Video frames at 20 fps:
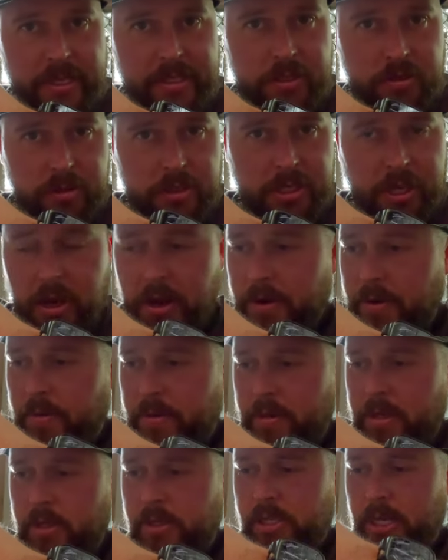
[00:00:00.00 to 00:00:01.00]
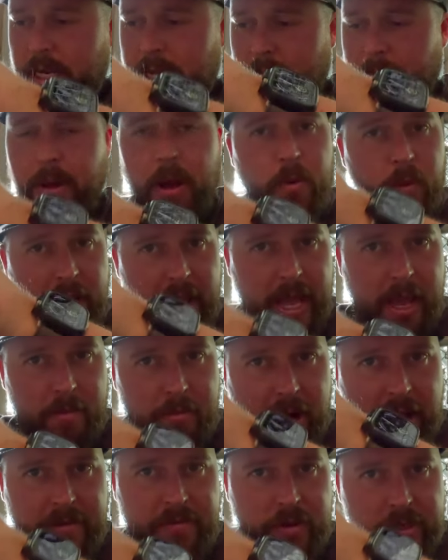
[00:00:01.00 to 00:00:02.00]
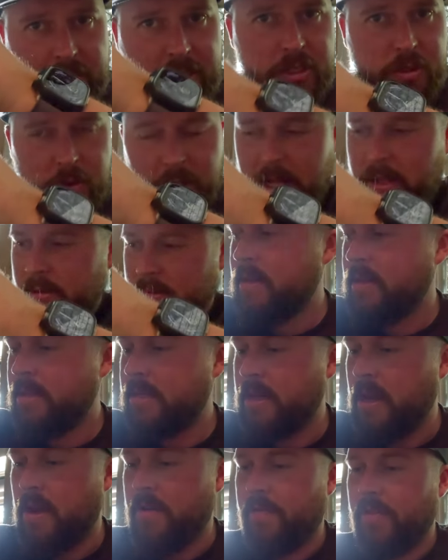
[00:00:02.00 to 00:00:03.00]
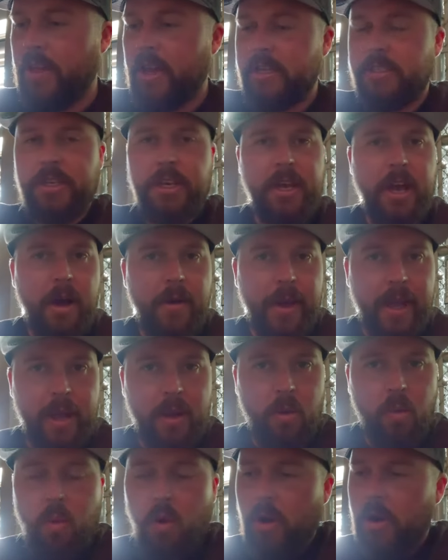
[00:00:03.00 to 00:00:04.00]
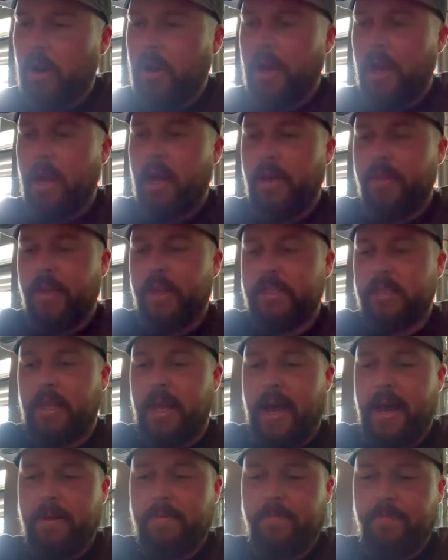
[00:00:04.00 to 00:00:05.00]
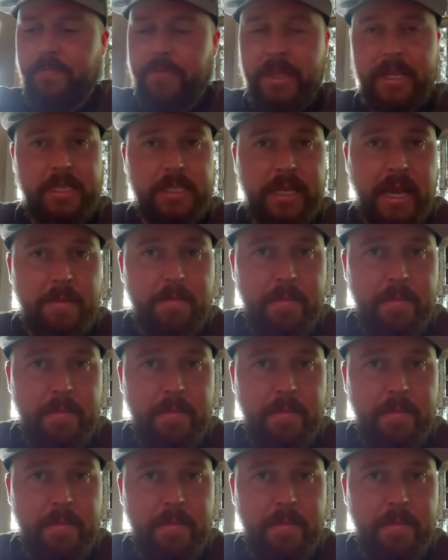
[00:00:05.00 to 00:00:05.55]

this is also usually my weekend breakfast as well. So for those of you going, what on earth is that? This is a